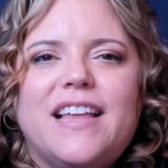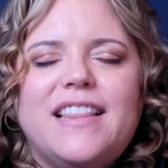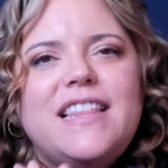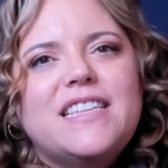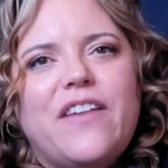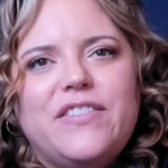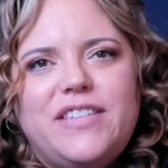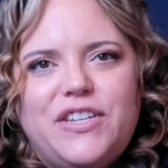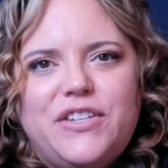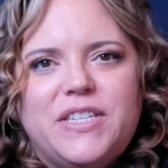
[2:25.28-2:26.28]
Let this
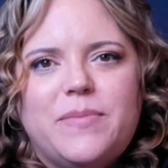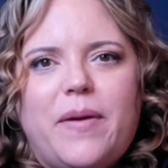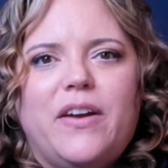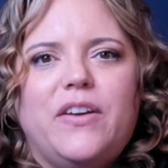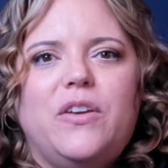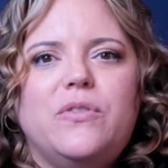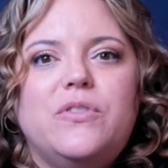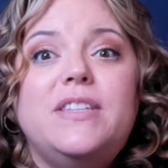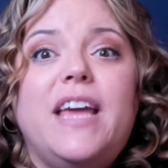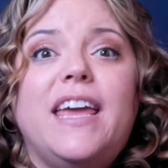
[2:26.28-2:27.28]
conversation inspire you
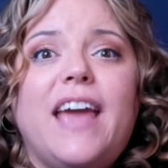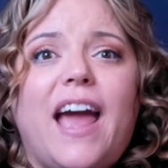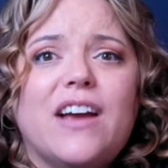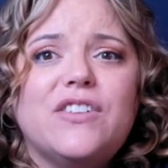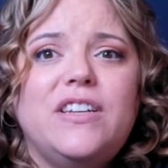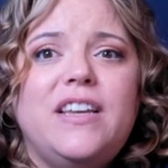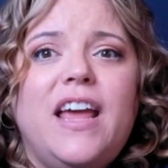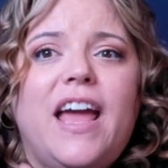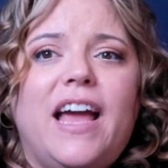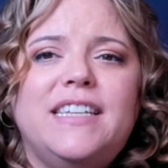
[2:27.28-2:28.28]
to take action
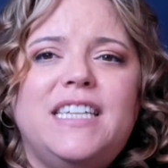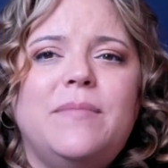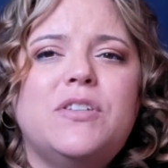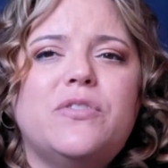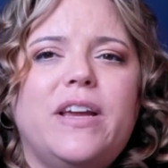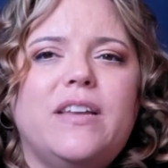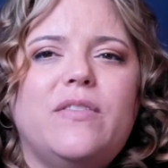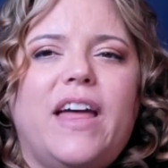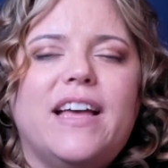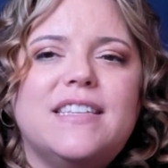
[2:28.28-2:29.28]
and
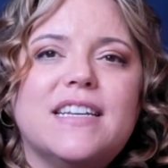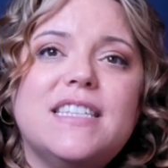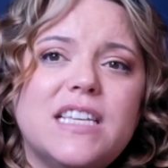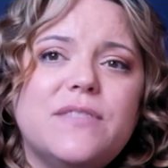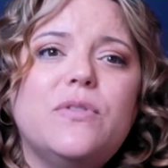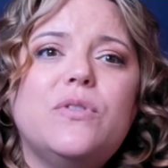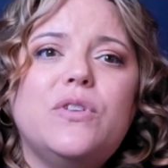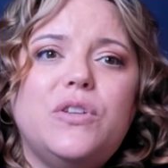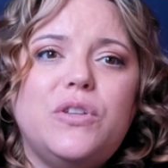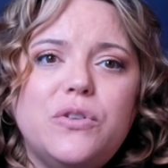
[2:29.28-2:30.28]
demonstrate that a successful
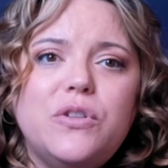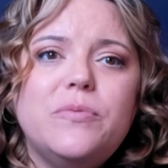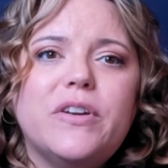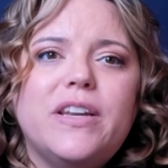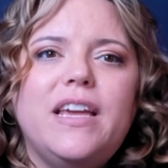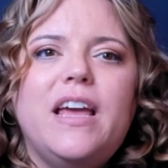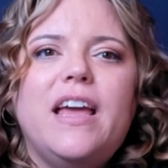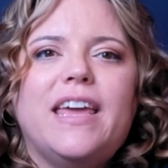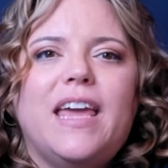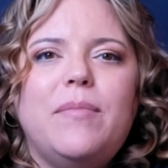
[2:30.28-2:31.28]
YouTube journey
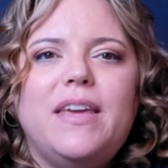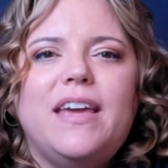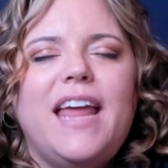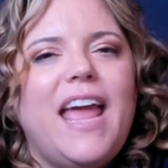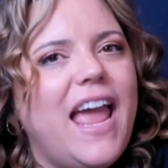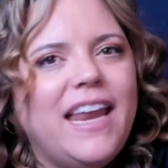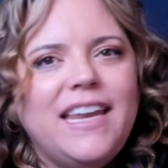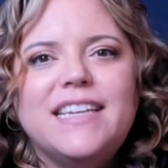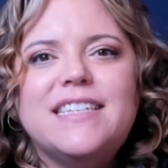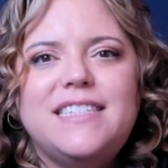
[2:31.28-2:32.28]
can begin at
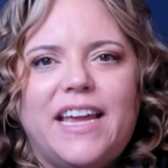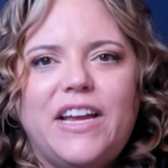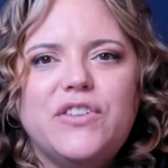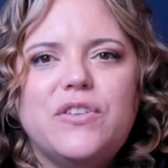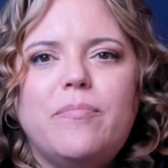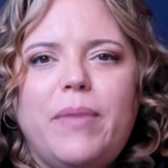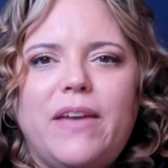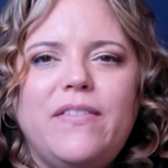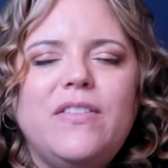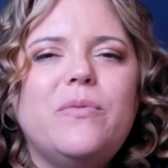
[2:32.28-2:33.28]
any stage,
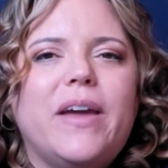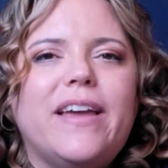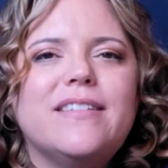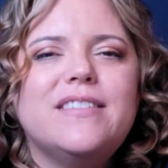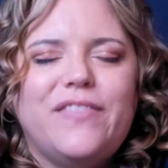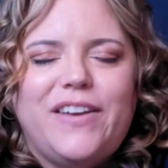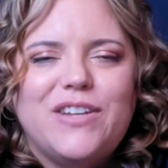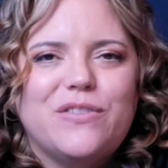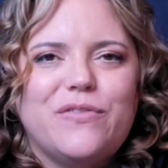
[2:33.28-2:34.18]
paving the way to financial